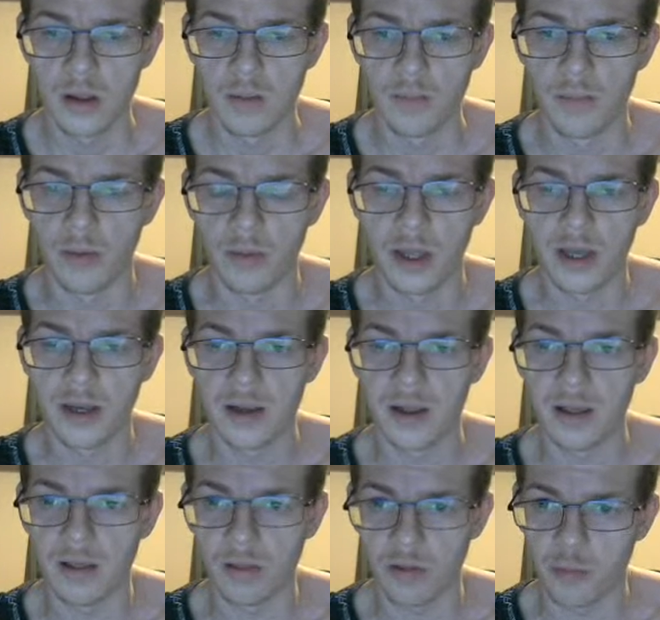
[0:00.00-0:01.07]
But then
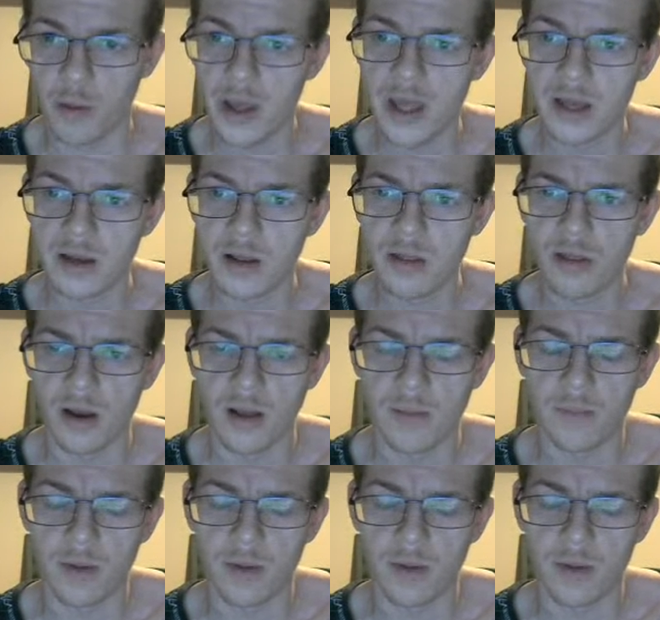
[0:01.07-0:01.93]
it's weird, isn't it?